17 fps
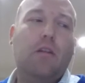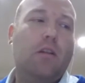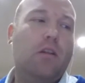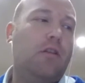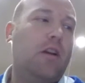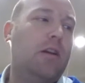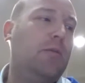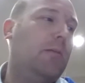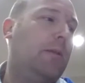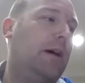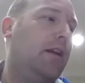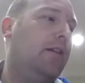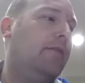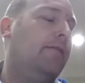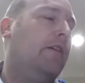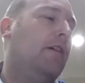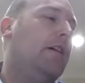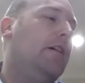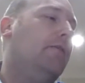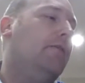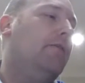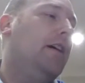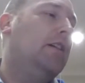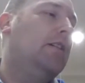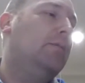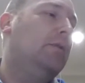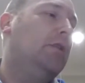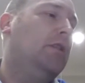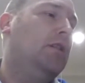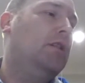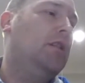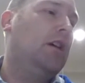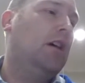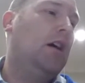Incredible amount of
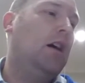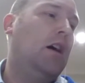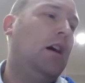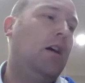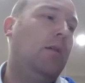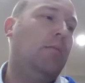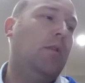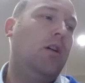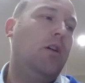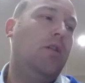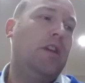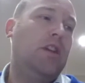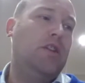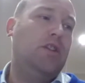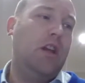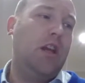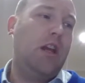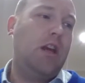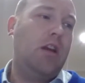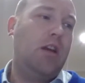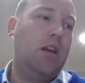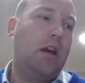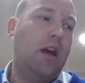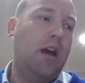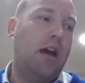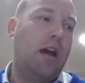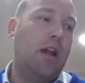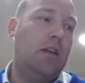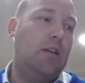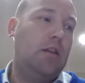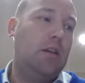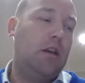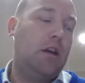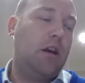investment this year,
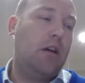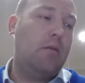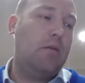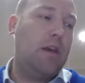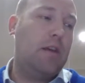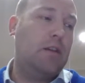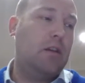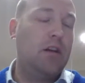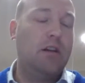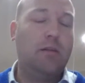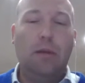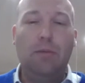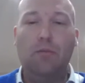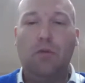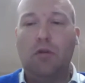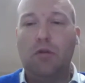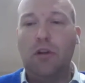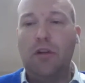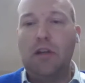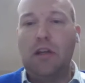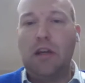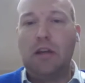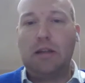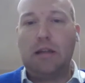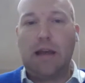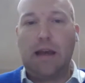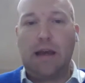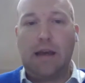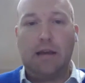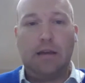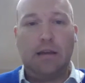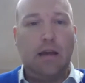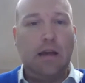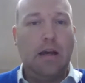and there's going to be more in the years ahead.
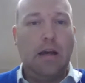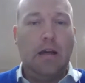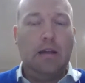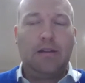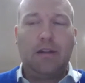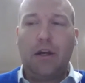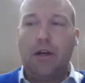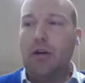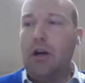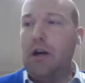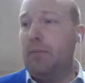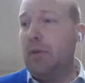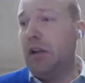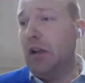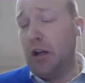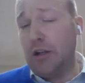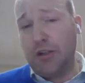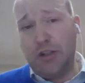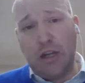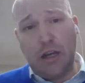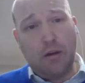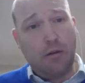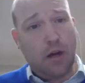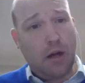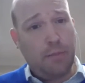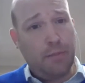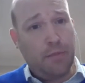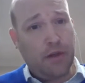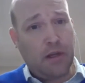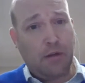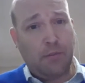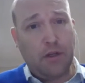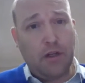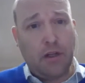So last year, the
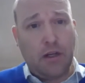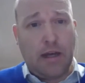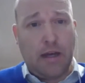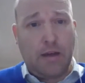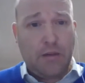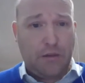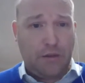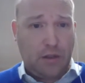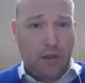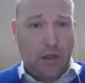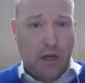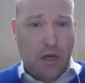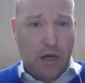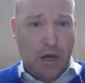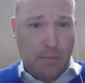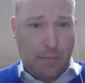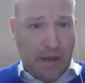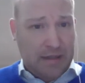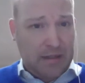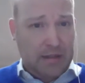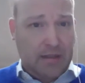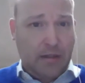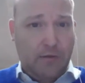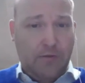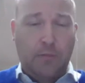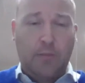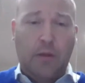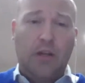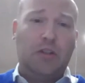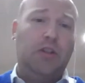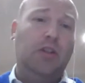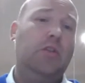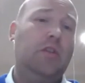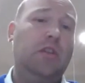government announced a better deal for
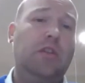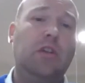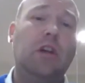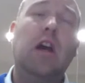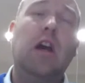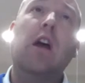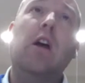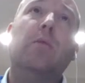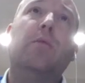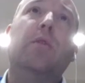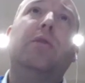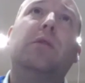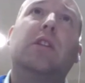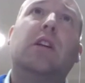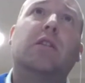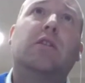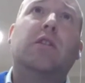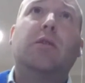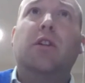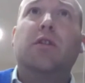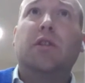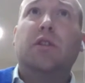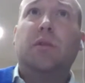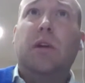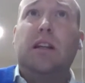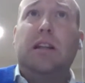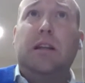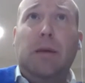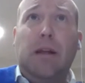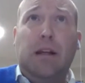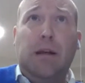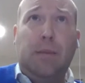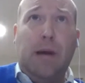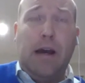bus users, which was a £220
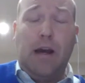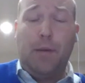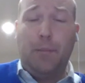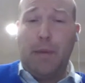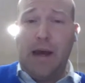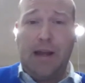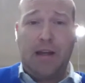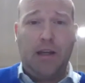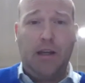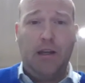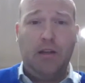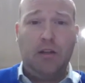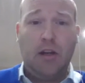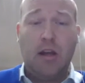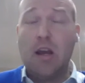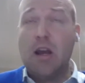million package